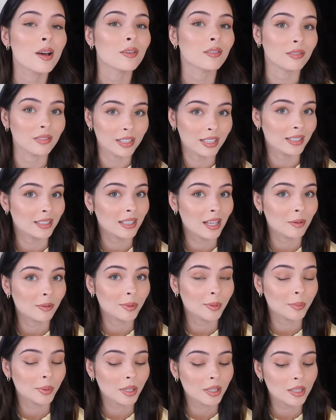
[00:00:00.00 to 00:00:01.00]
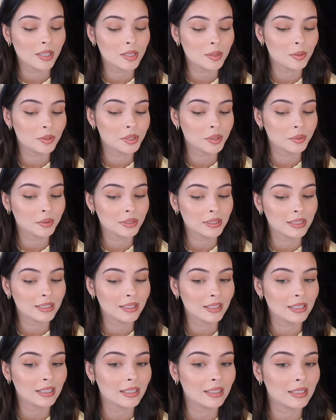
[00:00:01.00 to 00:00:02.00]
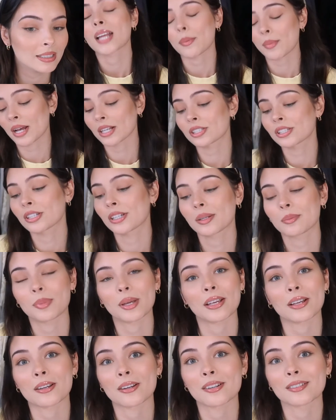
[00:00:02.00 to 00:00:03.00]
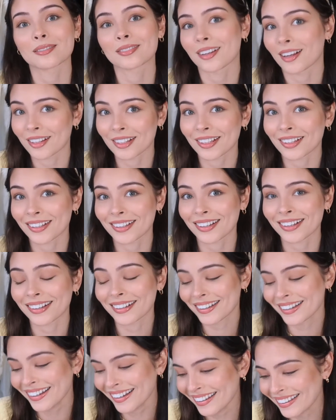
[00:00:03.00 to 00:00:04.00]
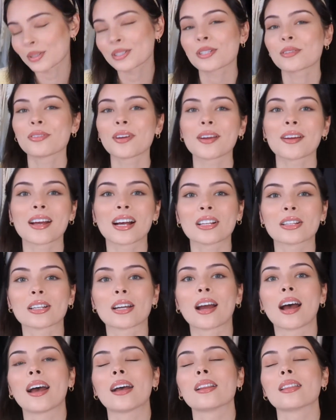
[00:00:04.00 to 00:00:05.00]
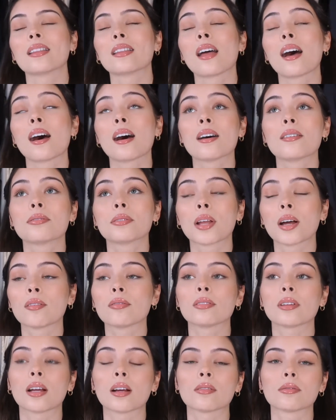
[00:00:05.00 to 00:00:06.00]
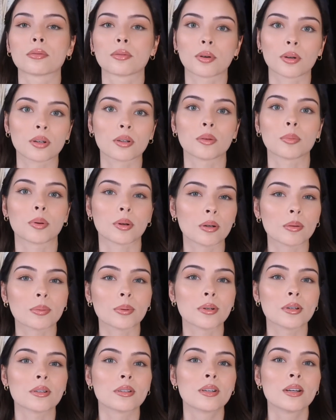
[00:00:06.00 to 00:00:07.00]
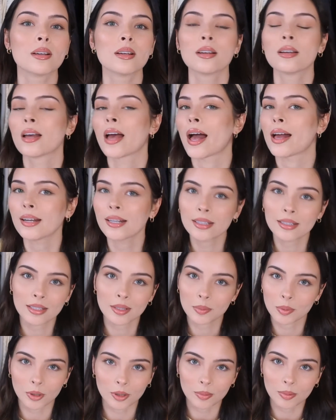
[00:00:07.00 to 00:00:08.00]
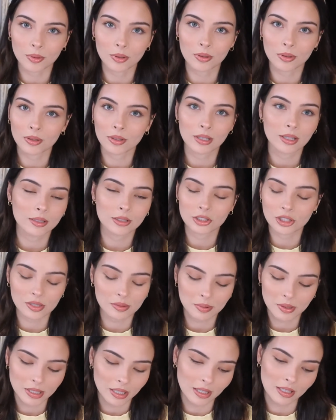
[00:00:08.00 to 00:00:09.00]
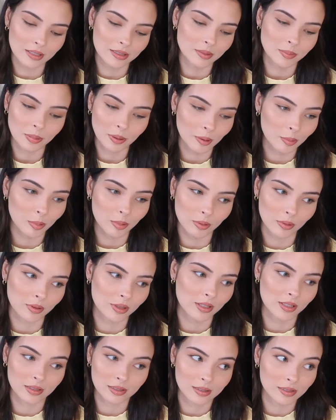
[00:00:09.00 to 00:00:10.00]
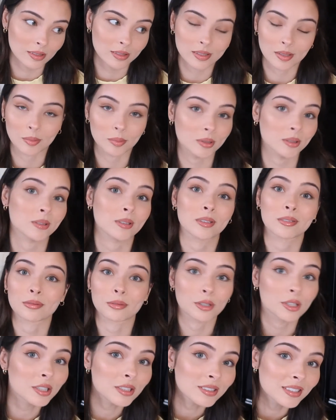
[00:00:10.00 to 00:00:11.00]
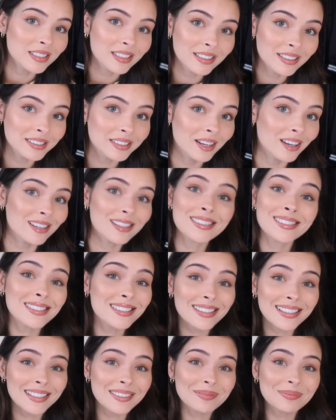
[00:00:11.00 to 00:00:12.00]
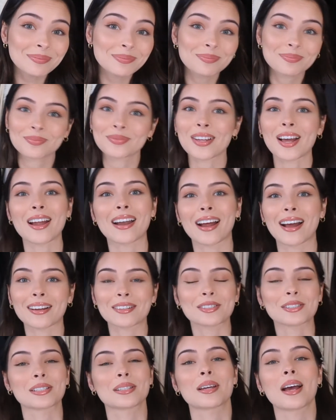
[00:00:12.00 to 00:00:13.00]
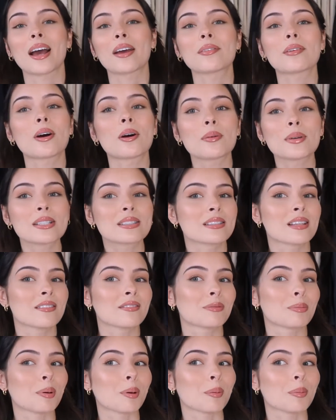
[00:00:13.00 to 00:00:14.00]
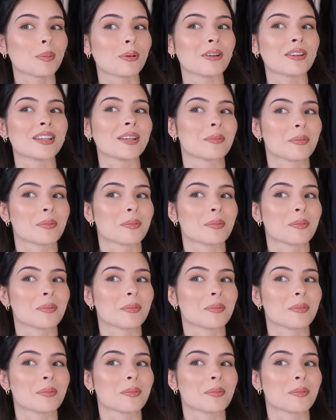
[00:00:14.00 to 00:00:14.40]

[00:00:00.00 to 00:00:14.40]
vegan lemon bars, which are really good. I'm actually a good baker, not a good cook. What's your favorite color? I love, love, love royal purple. Anything purple, just because purple is the symbol of royalty, honestly. Not actually. I've always loved purple, and